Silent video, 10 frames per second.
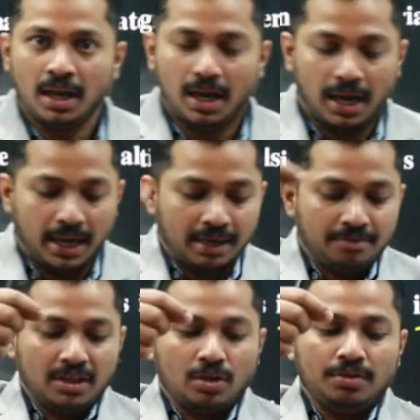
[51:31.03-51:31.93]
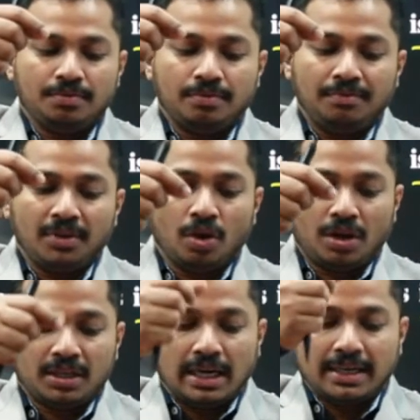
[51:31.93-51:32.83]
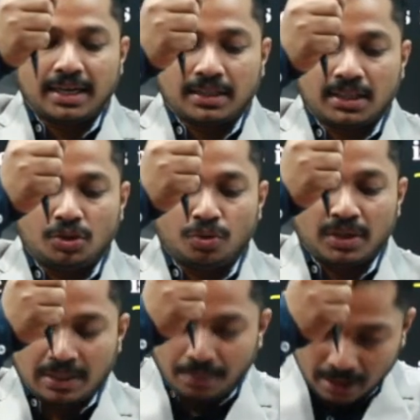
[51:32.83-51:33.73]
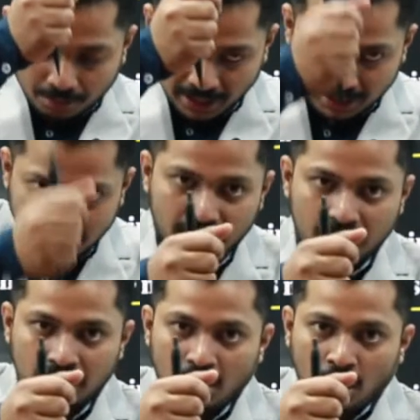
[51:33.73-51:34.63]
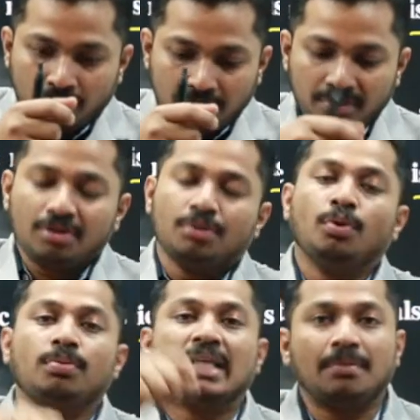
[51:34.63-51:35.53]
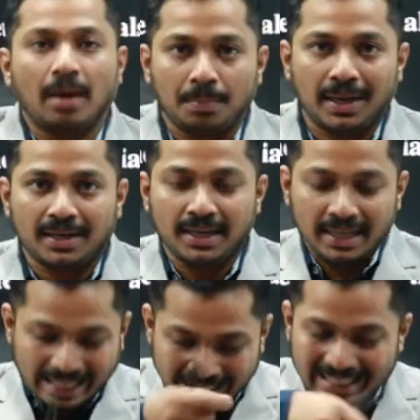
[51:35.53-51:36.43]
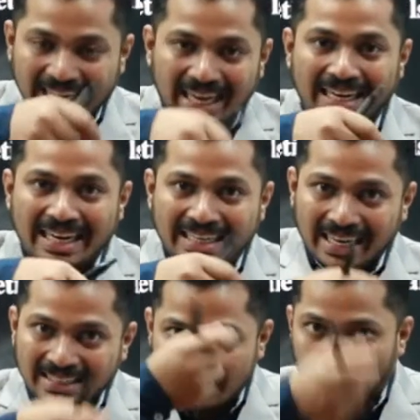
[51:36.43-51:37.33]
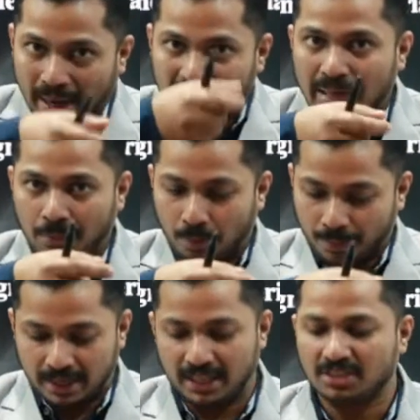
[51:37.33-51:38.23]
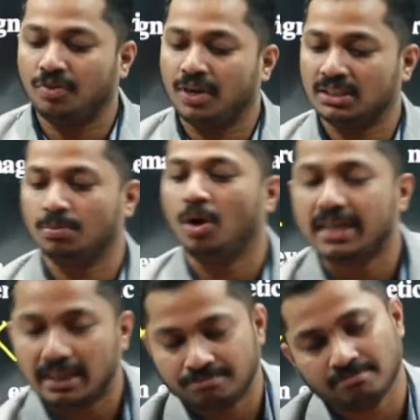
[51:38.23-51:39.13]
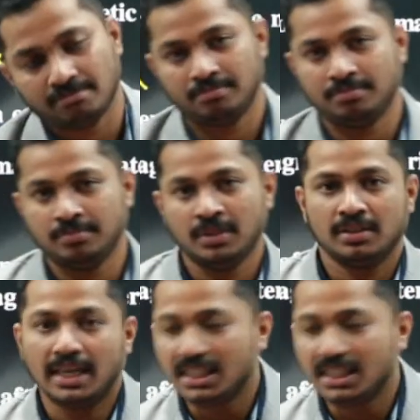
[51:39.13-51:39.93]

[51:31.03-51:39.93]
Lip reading: and when we got attracted towards a bar magnet, when we remove that bar magnet, it can retain that magnetic properties for a small time. That